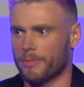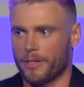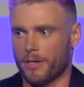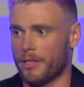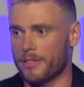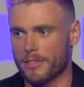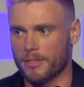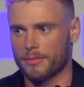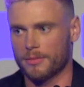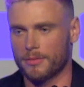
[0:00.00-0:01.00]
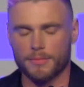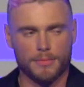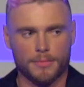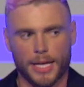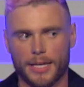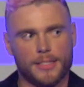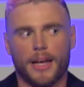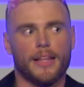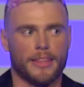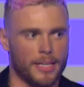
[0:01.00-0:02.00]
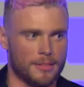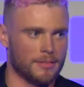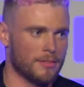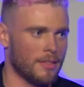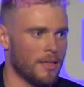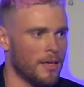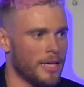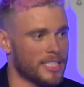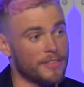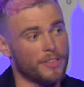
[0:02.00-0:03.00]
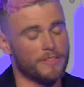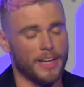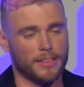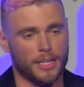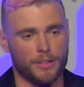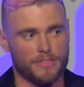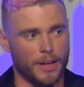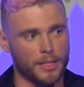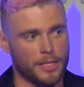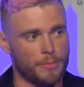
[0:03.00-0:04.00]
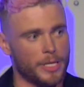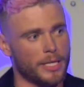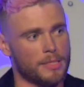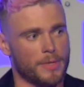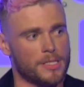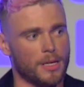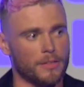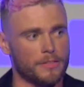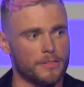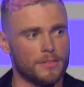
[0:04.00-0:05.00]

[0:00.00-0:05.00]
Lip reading: to my runs. I hadn't done anything, except for the fact that I was finally competing as myself.